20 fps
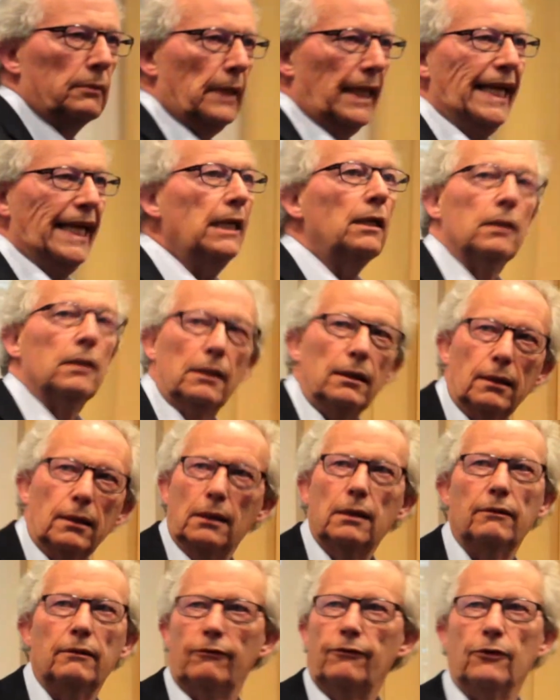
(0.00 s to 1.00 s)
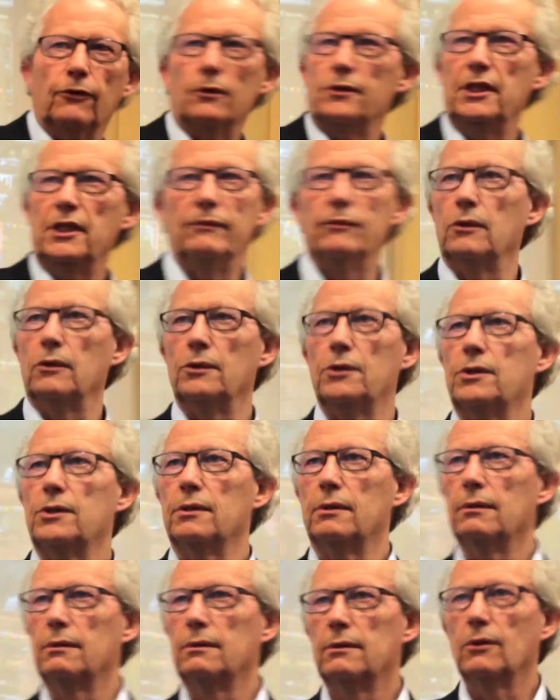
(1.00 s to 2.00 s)
in England for
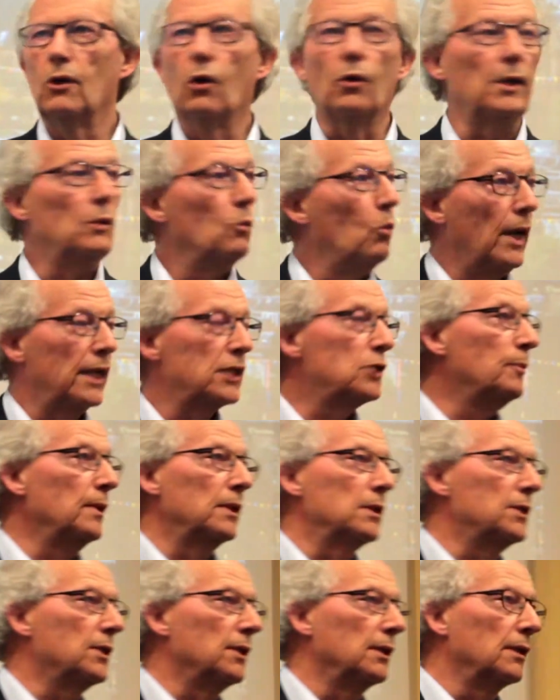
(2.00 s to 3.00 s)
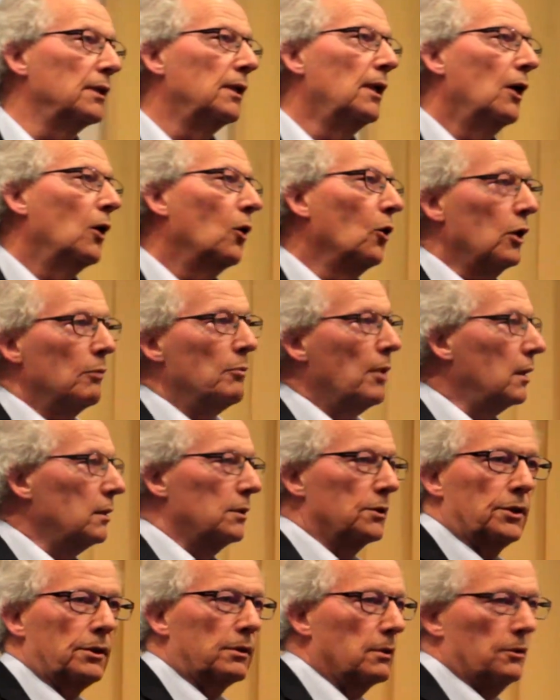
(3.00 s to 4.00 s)
devolution, or in Westminster, or
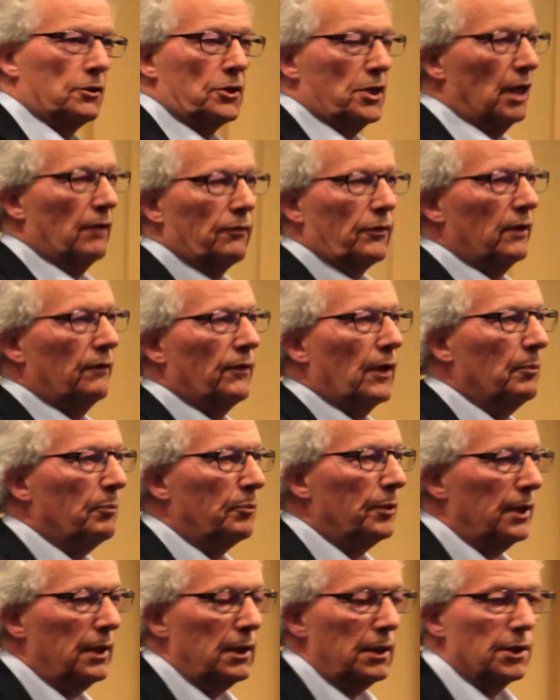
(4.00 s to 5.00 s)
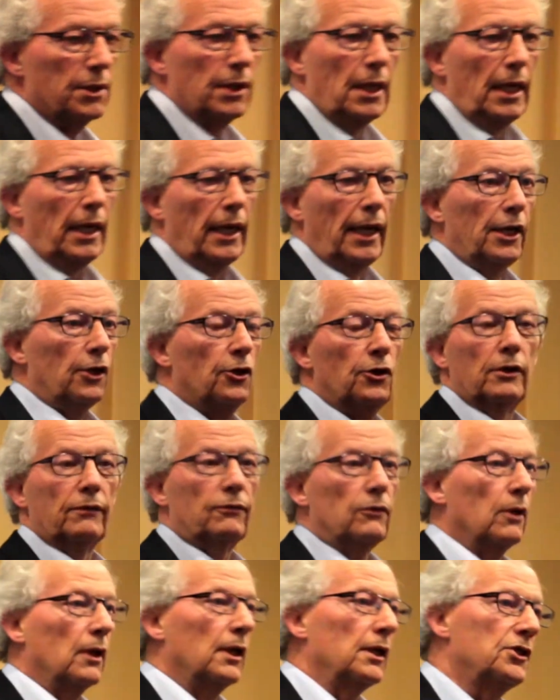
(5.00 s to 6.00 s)
amongst Conservative MPs, and it could have
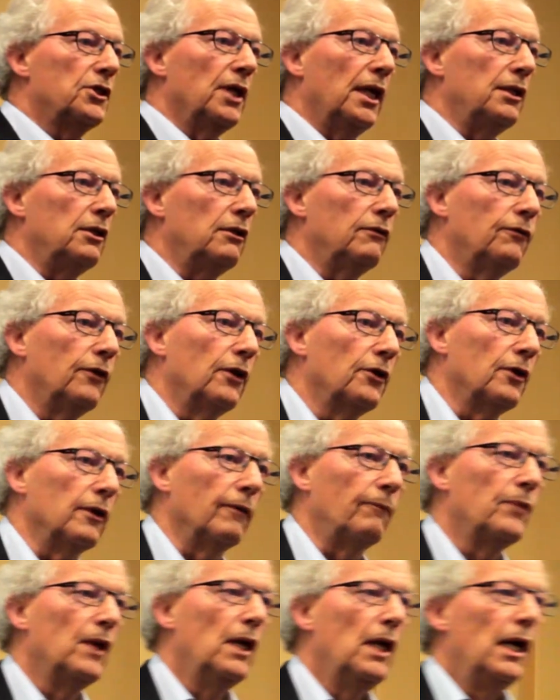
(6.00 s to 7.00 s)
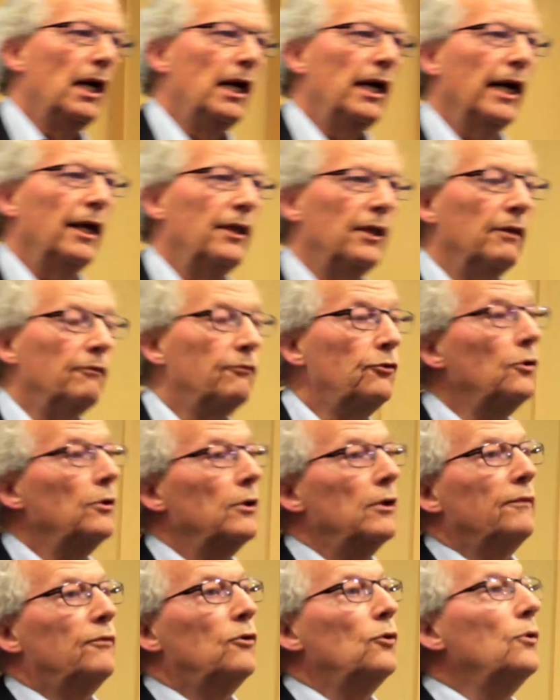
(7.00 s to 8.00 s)
extended further. And the
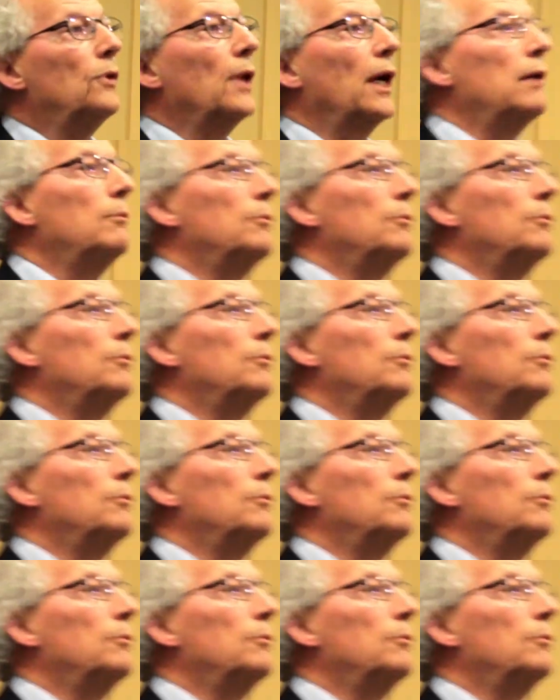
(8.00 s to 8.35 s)
view then